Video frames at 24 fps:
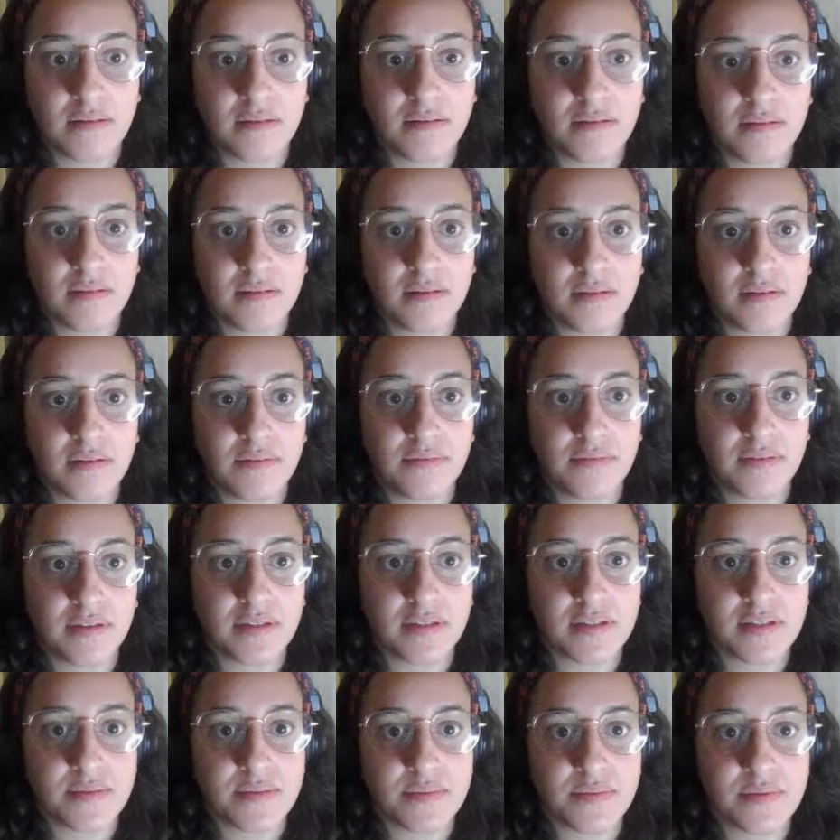I think
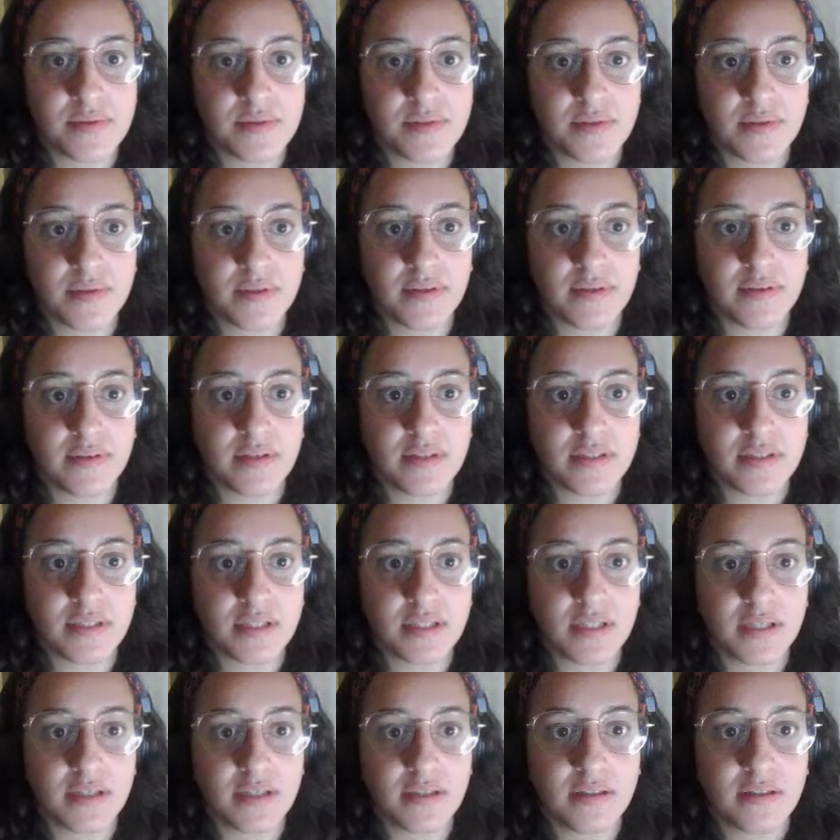this will suit her
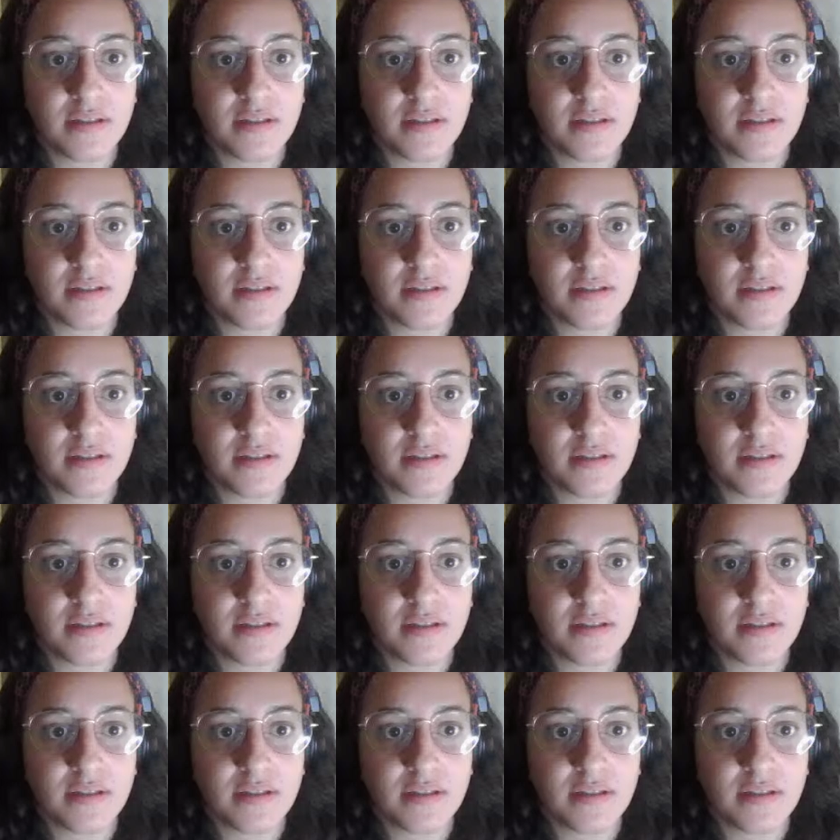actually.